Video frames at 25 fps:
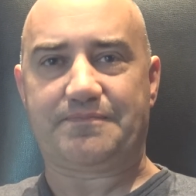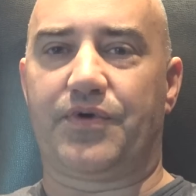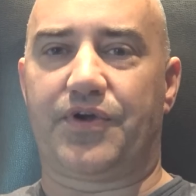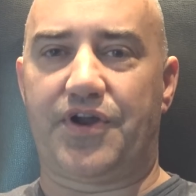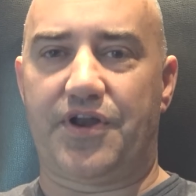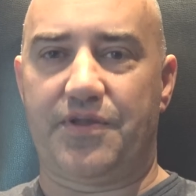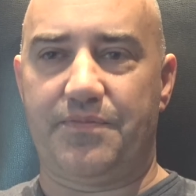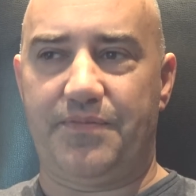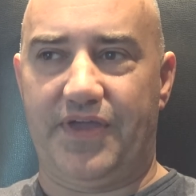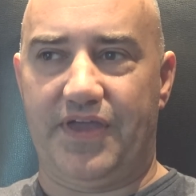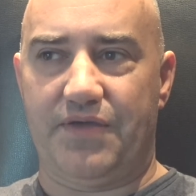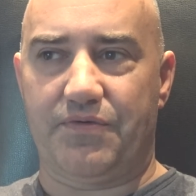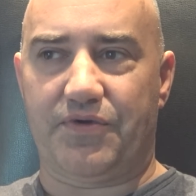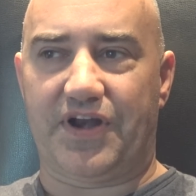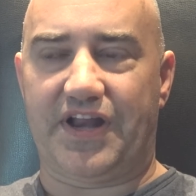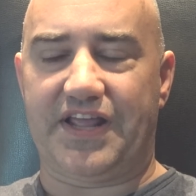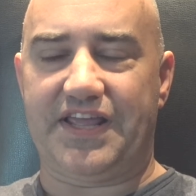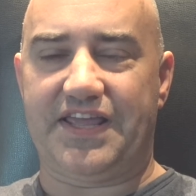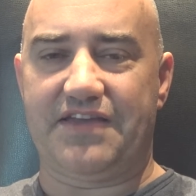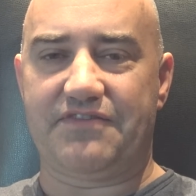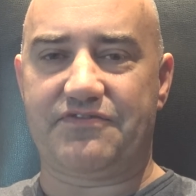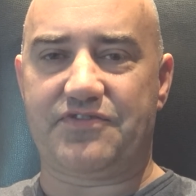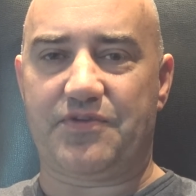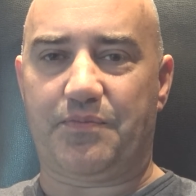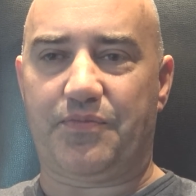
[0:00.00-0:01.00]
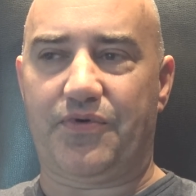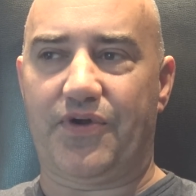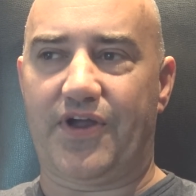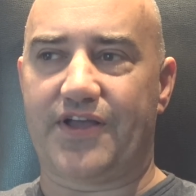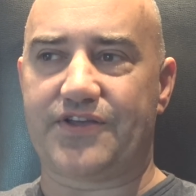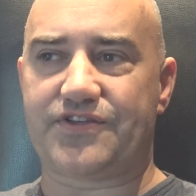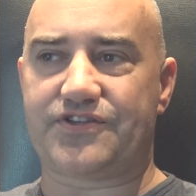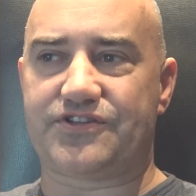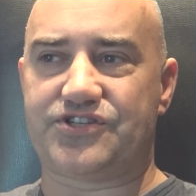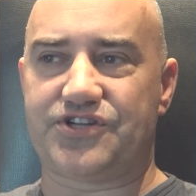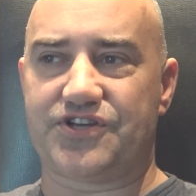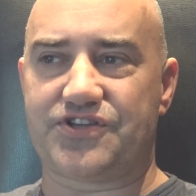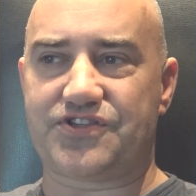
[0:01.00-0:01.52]
We're gonna be, we're gonna give the
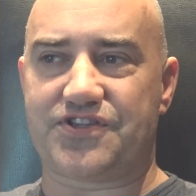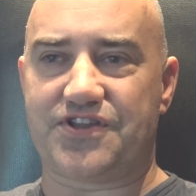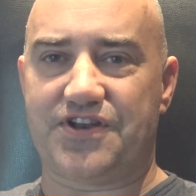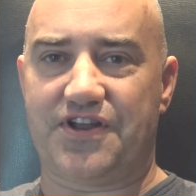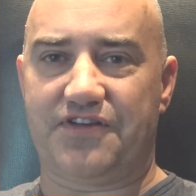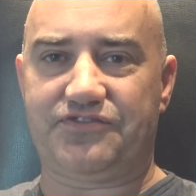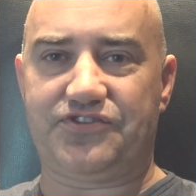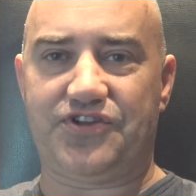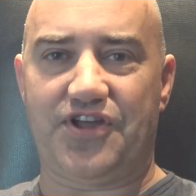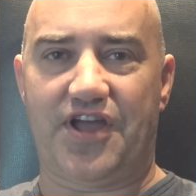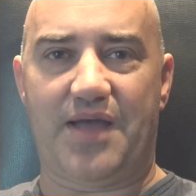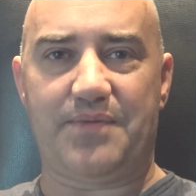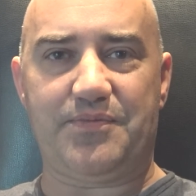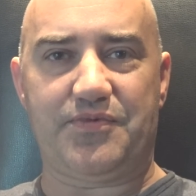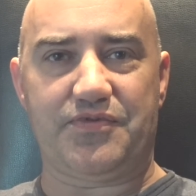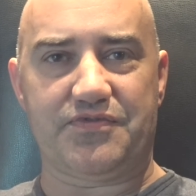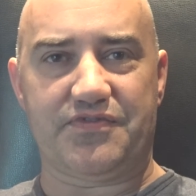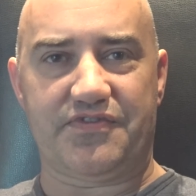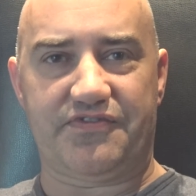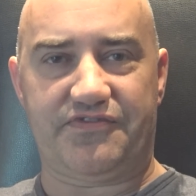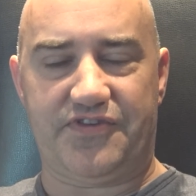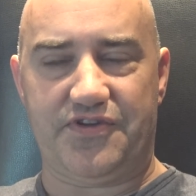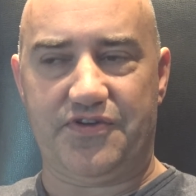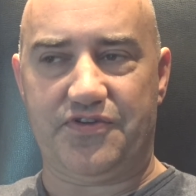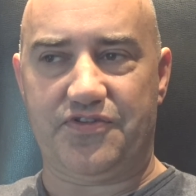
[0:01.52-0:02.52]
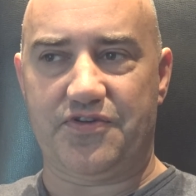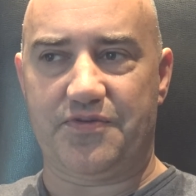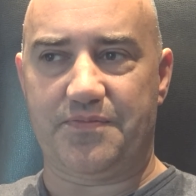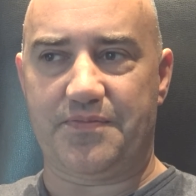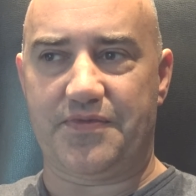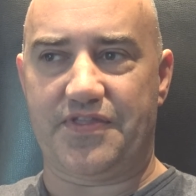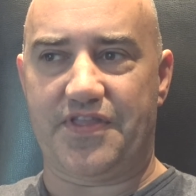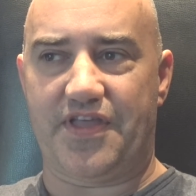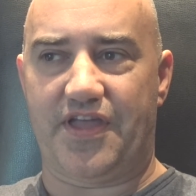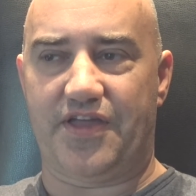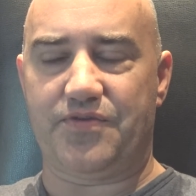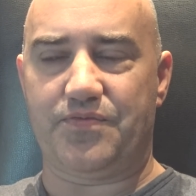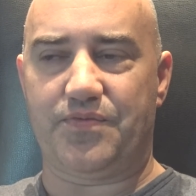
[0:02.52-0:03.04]
press just enough time to review them
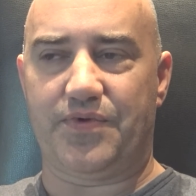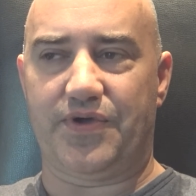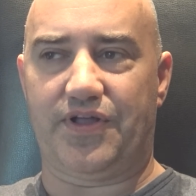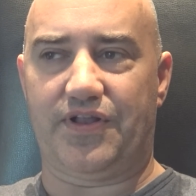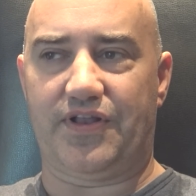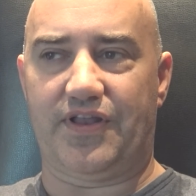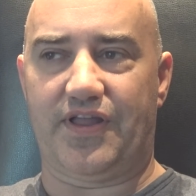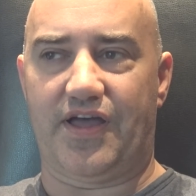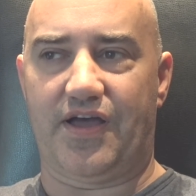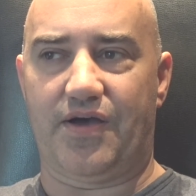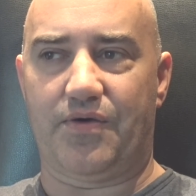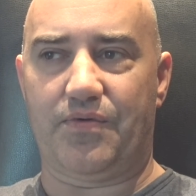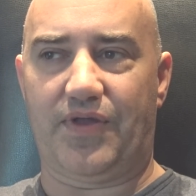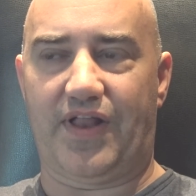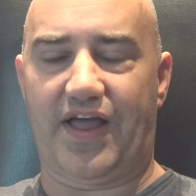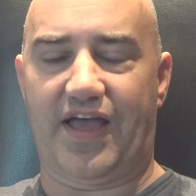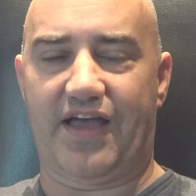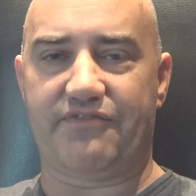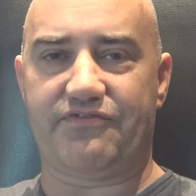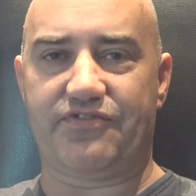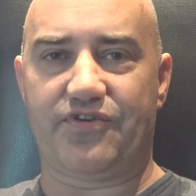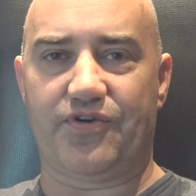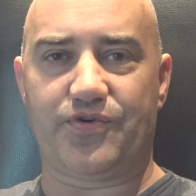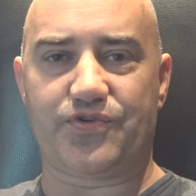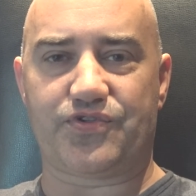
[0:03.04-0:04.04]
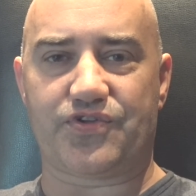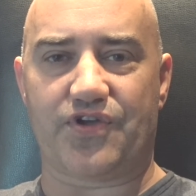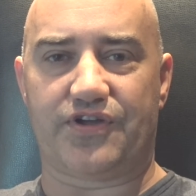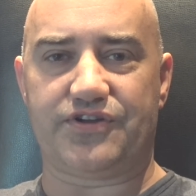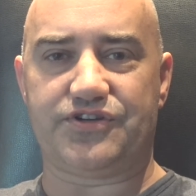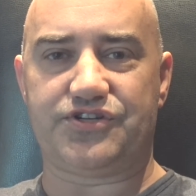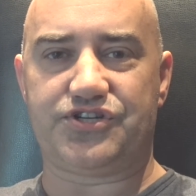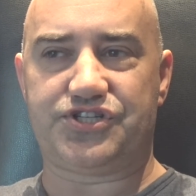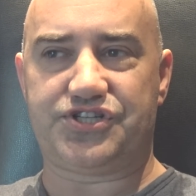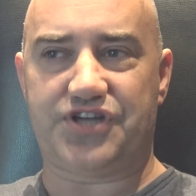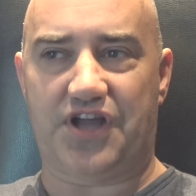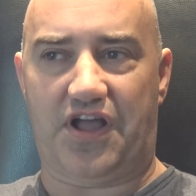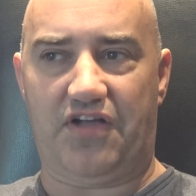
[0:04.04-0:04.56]
and then we'll, uh, we'll have those
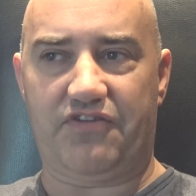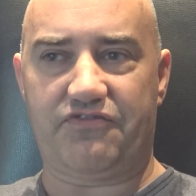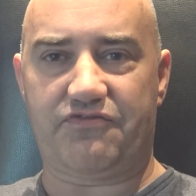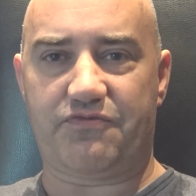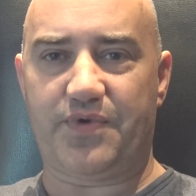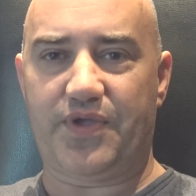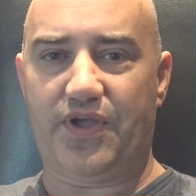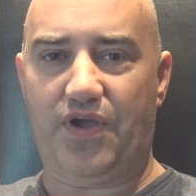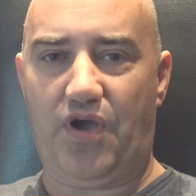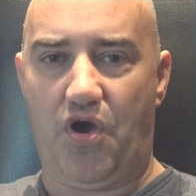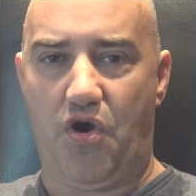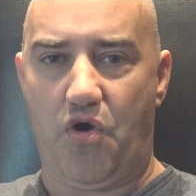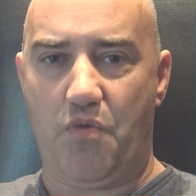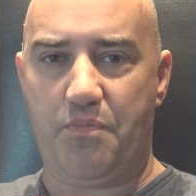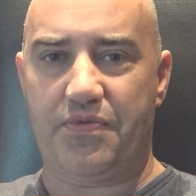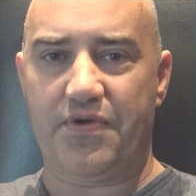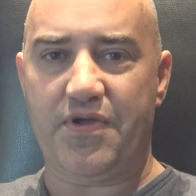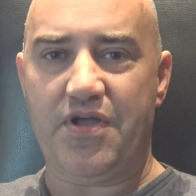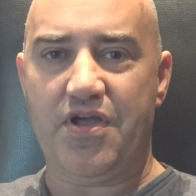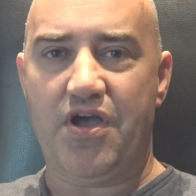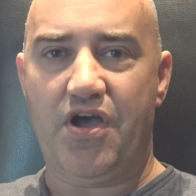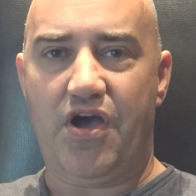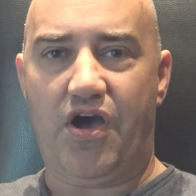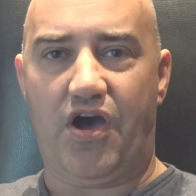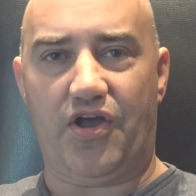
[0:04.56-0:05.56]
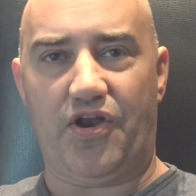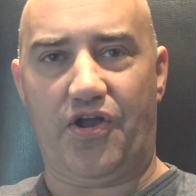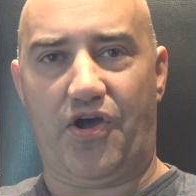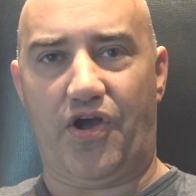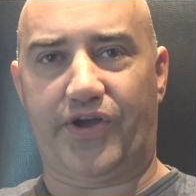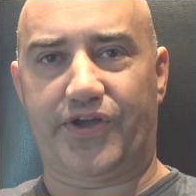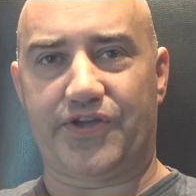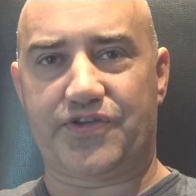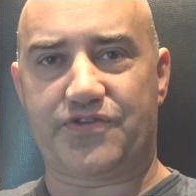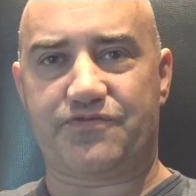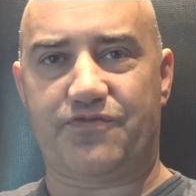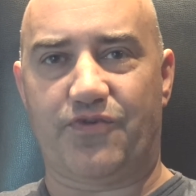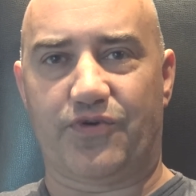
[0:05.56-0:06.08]
on shelf, we hope, on
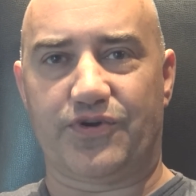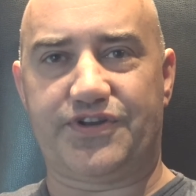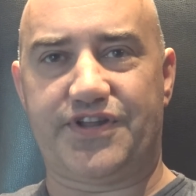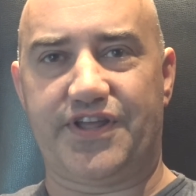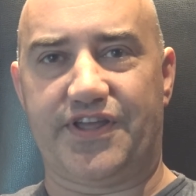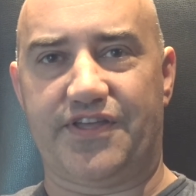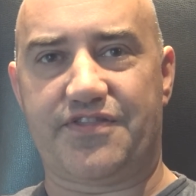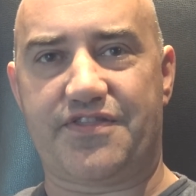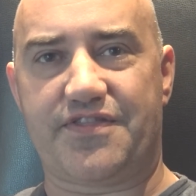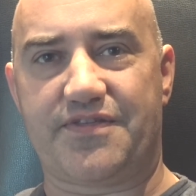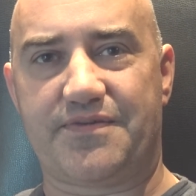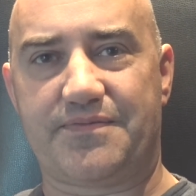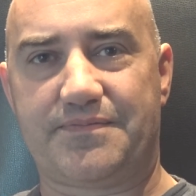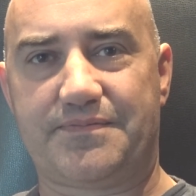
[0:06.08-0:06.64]
August 14th.